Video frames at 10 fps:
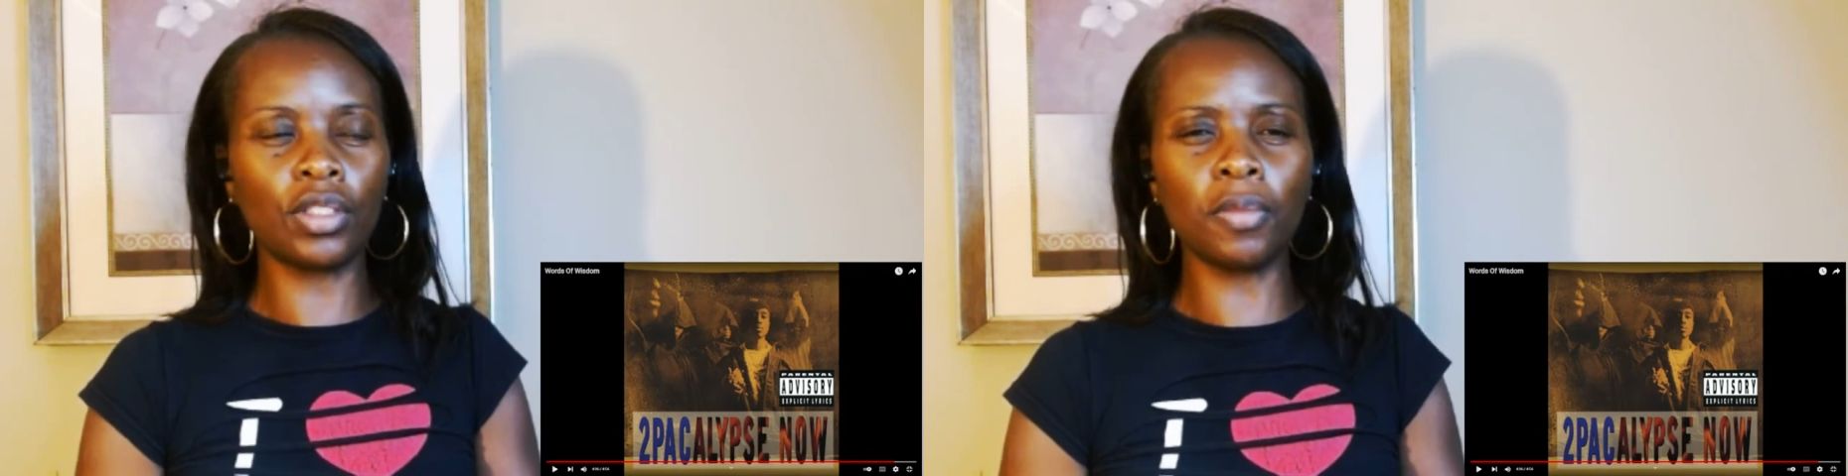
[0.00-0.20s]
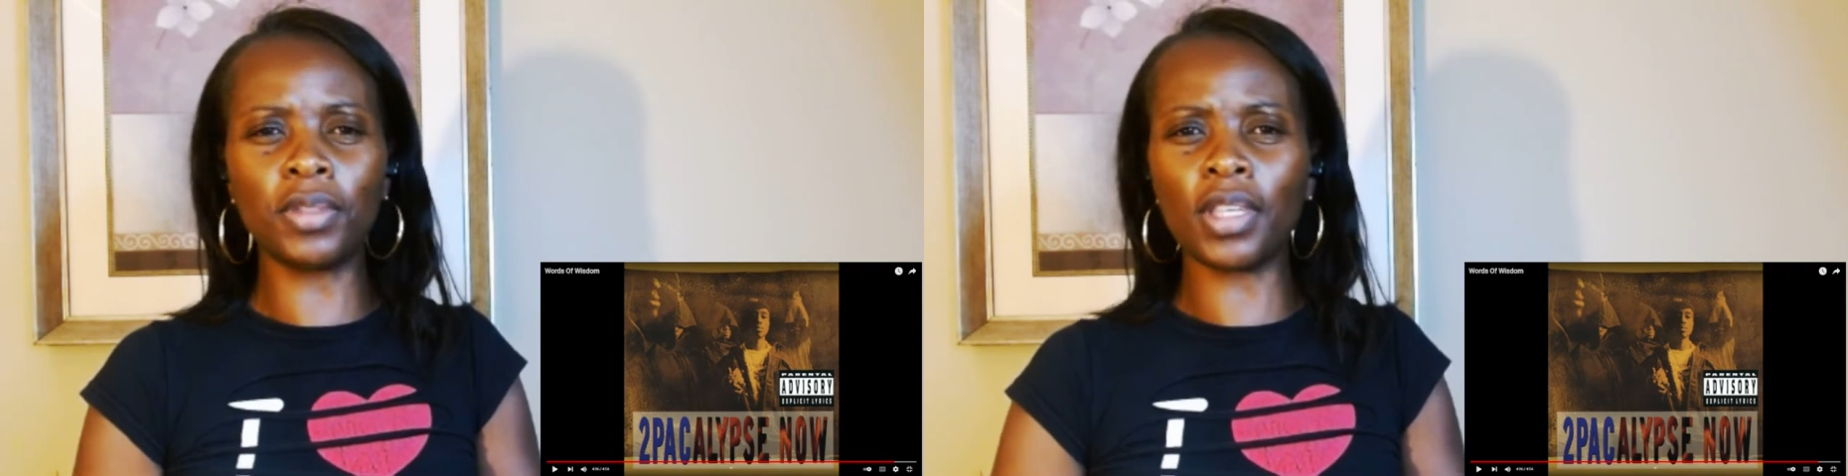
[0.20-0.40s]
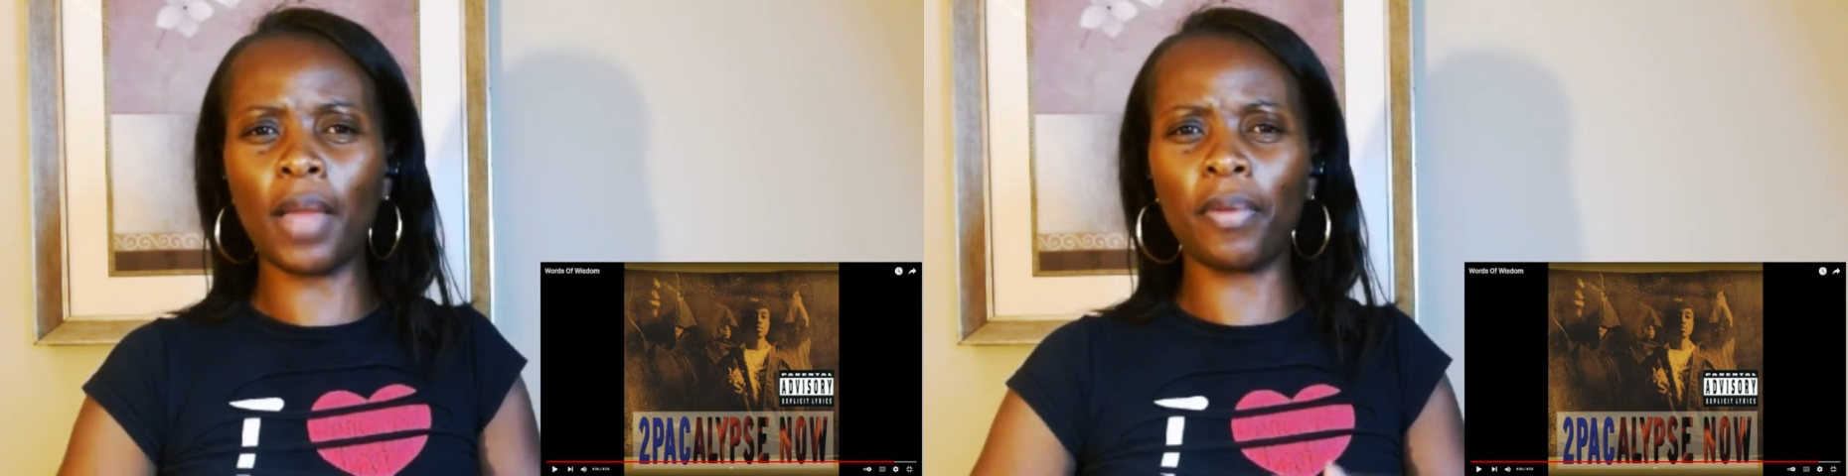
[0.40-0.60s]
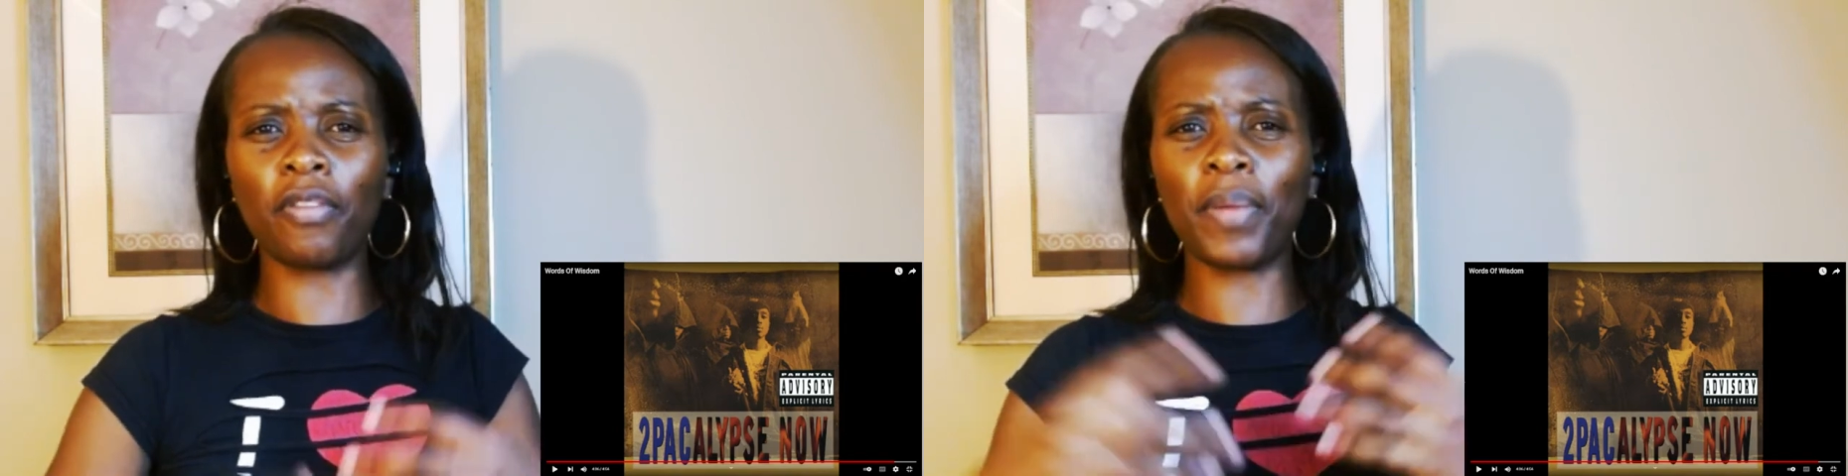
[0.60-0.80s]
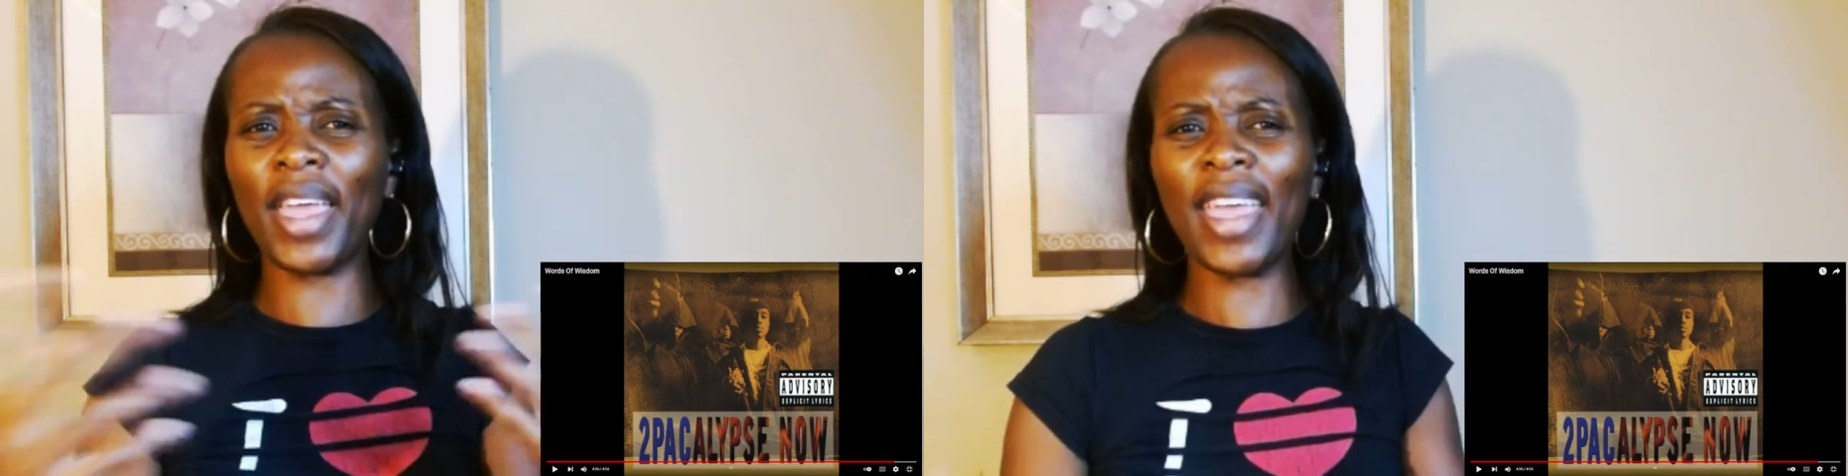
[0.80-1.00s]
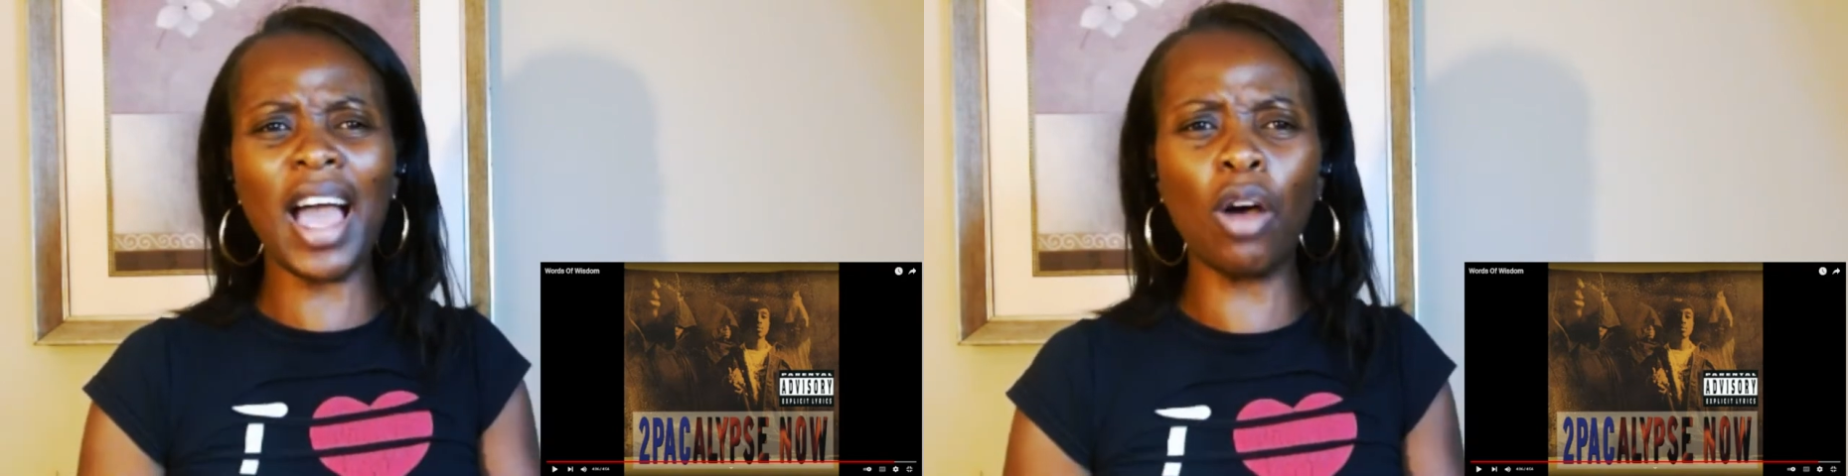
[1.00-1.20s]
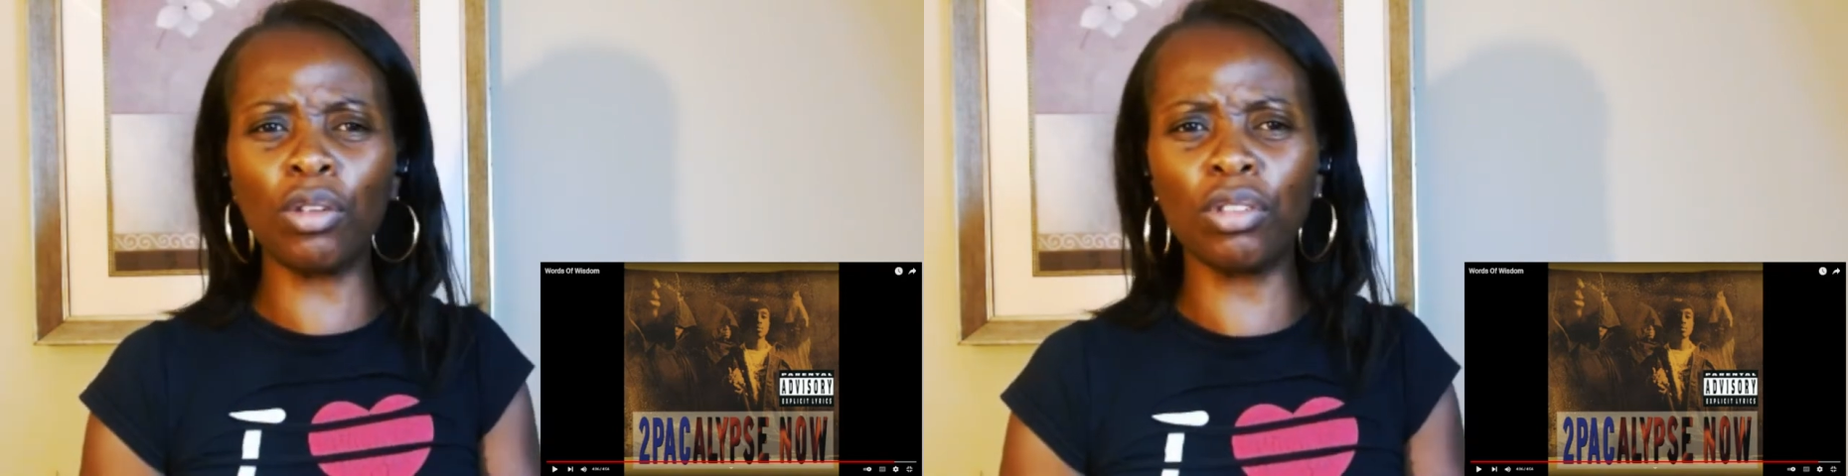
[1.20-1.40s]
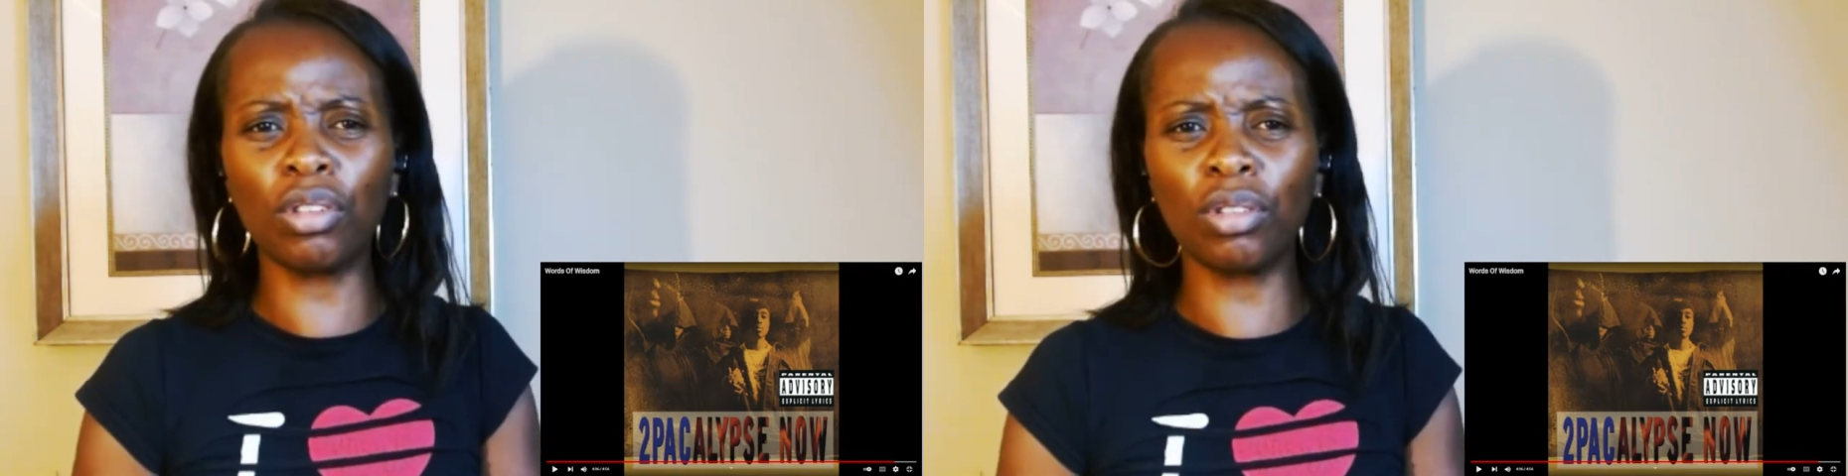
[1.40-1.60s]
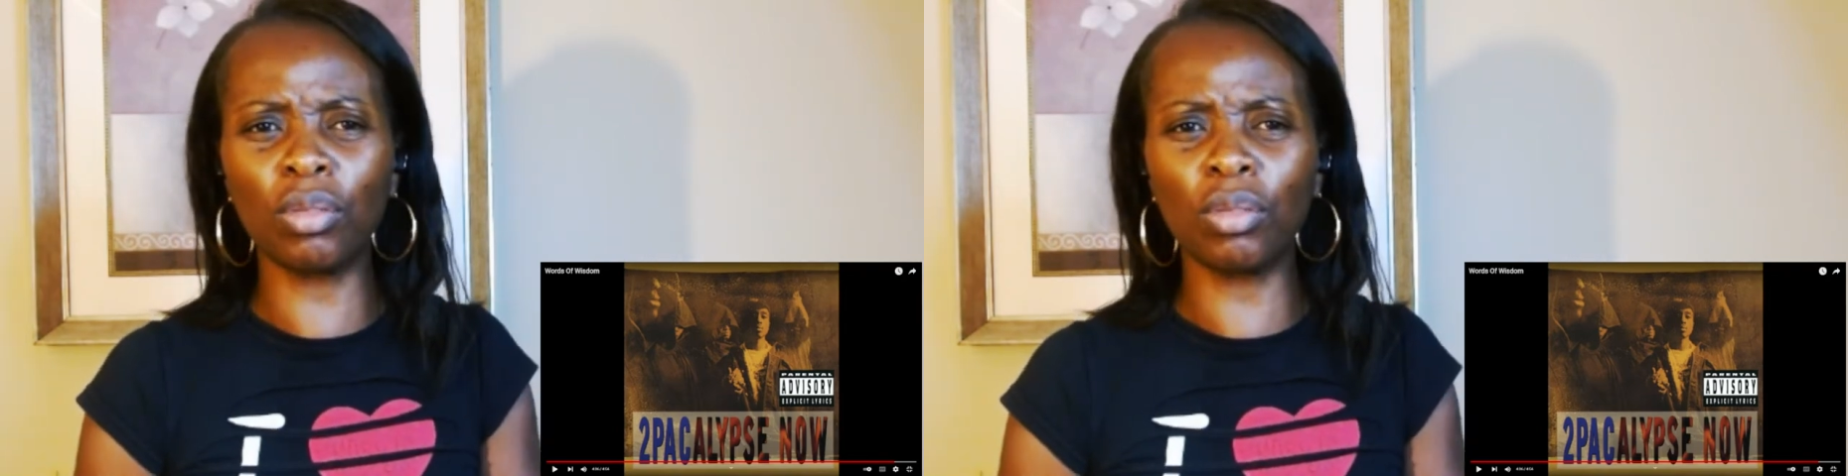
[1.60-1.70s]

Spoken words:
payout.